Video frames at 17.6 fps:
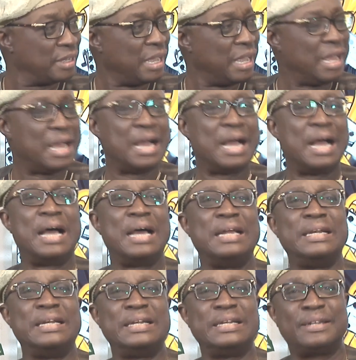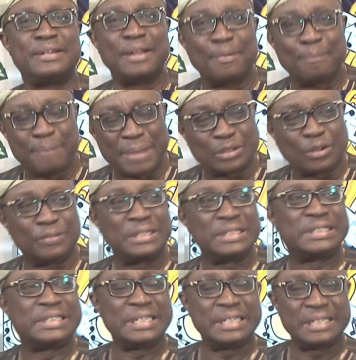And part of the
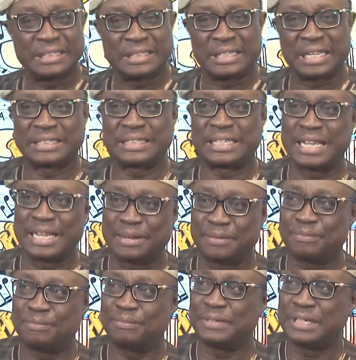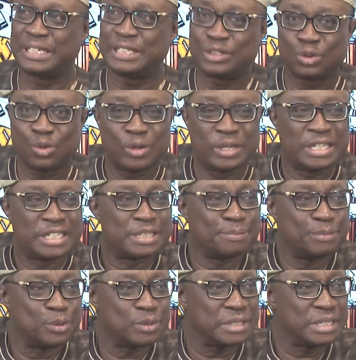things that came into his
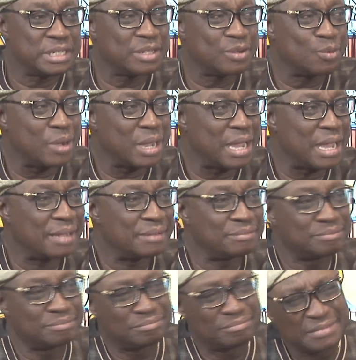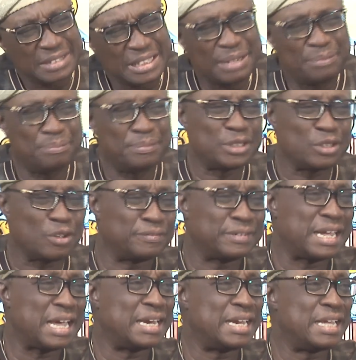music were a bit of
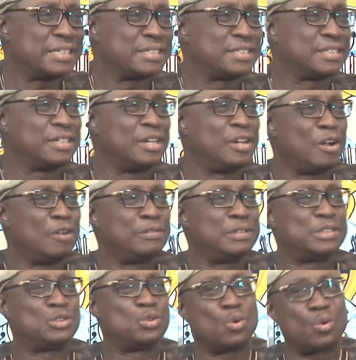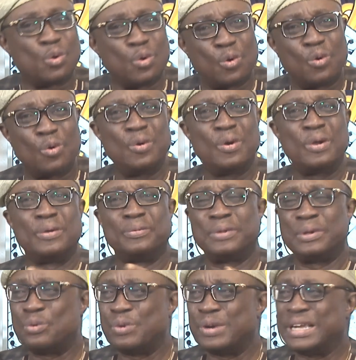dialects of the Togo
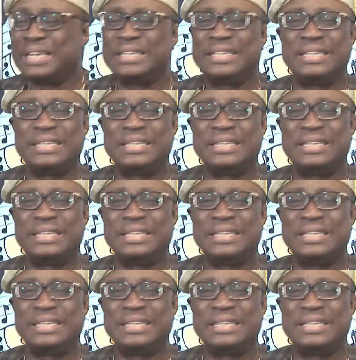way.